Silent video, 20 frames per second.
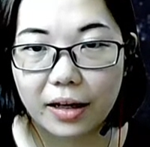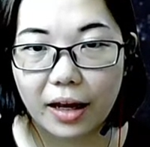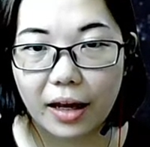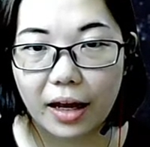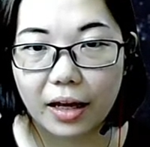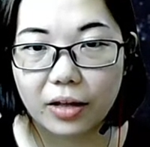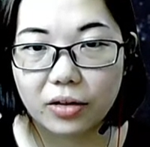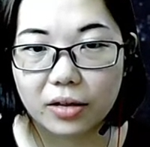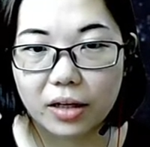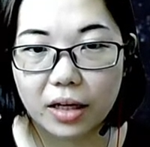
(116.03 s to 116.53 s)

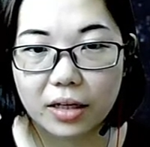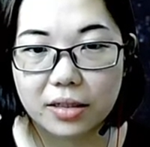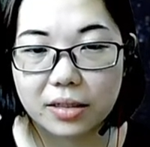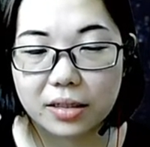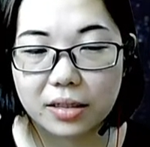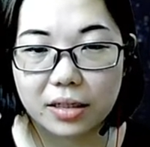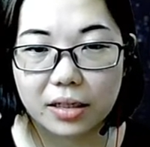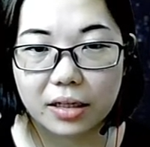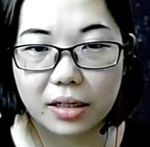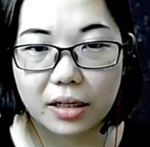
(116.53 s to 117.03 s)
And you can
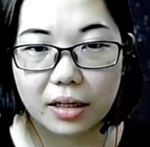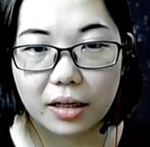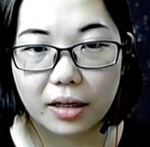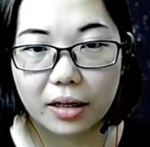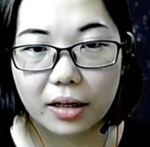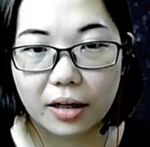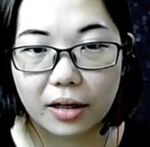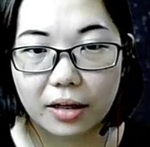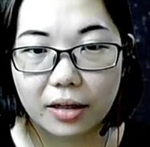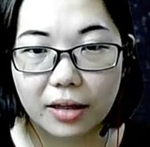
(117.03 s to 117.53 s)
see
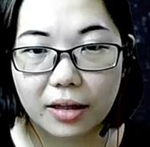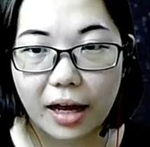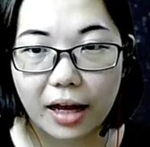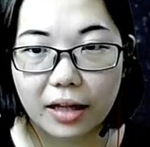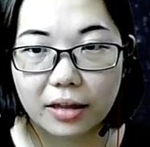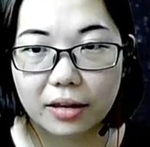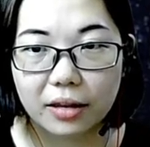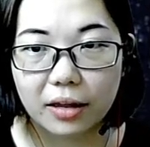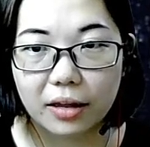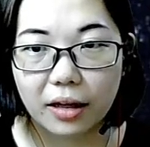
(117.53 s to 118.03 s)

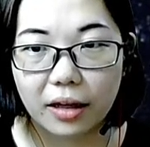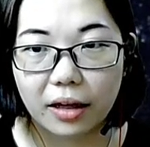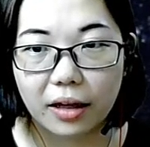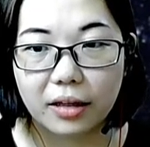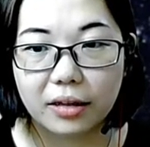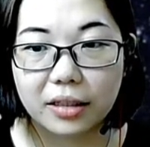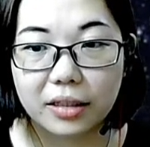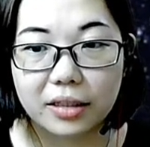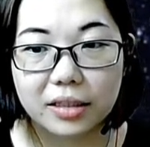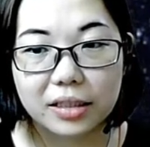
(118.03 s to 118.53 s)
that
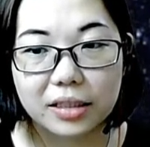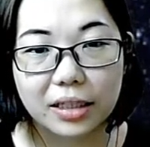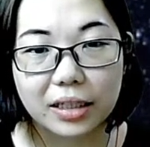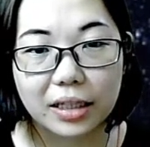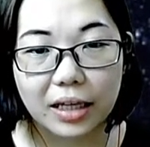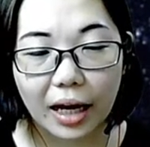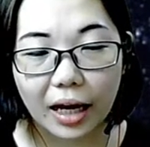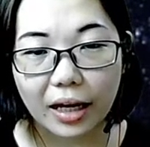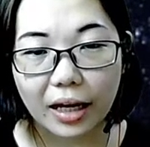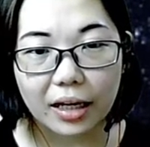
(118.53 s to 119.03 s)
the
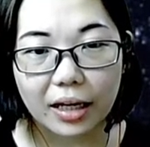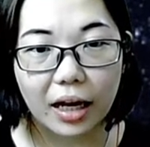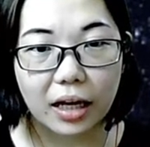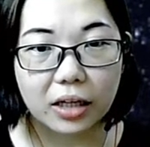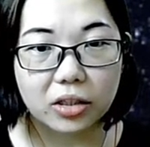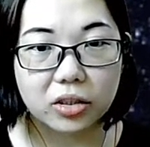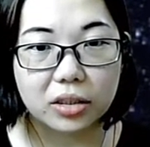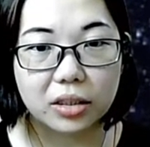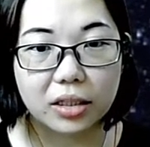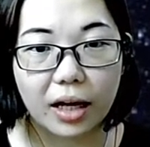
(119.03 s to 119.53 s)
decay
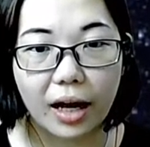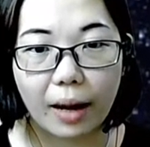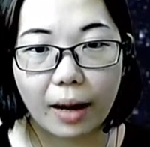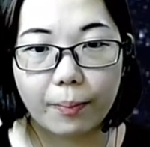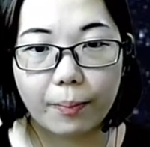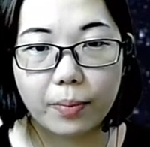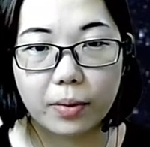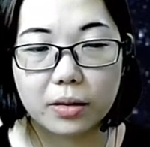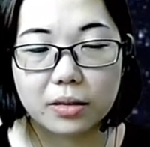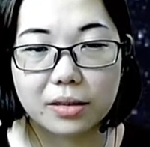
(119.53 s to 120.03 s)
actually
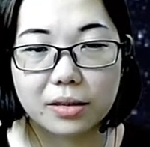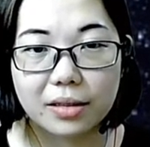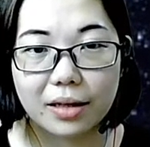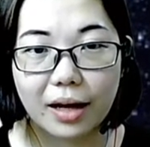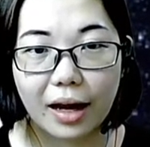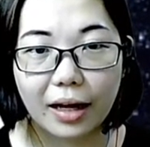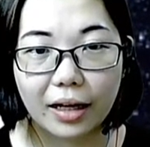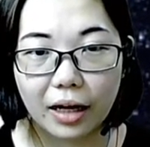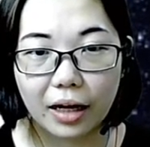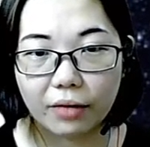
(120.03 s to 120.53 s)
happens.
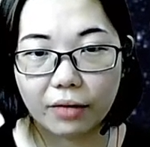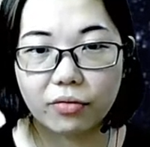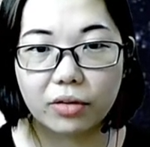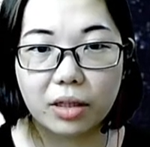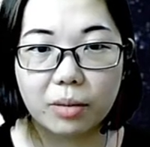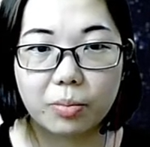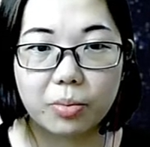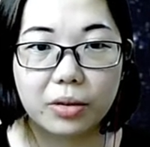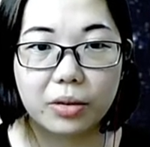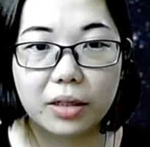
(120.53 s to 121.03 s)
I can't
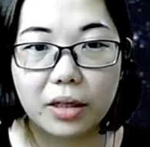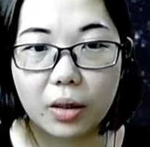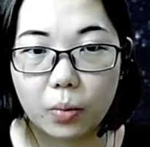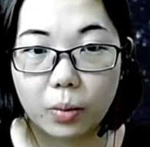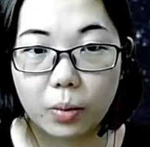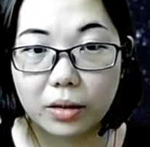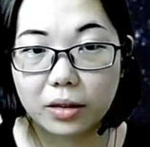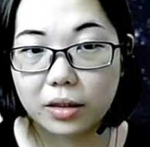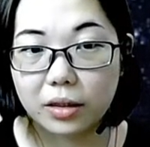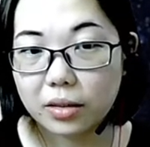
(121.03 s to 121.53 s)
really predict,
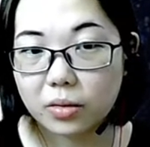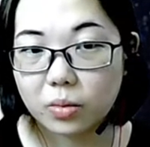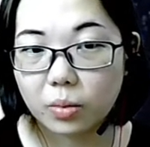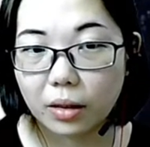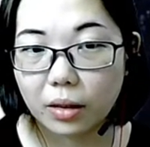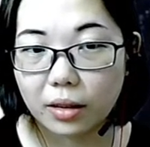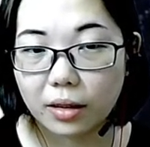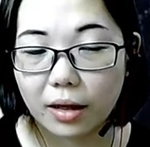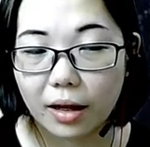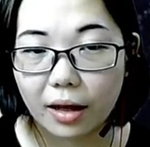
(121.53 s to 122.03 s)
will this
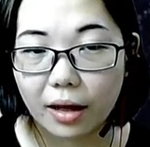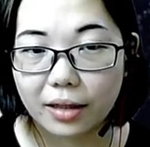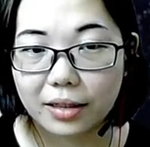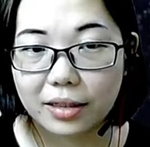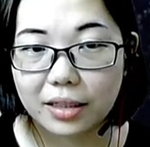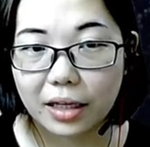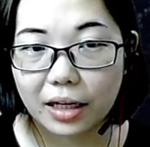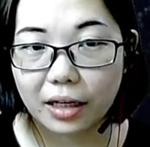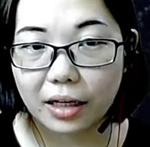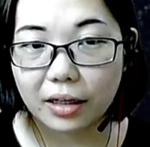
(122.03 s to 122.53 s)
one
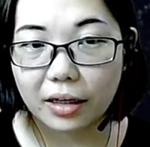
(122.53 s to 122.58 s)
decay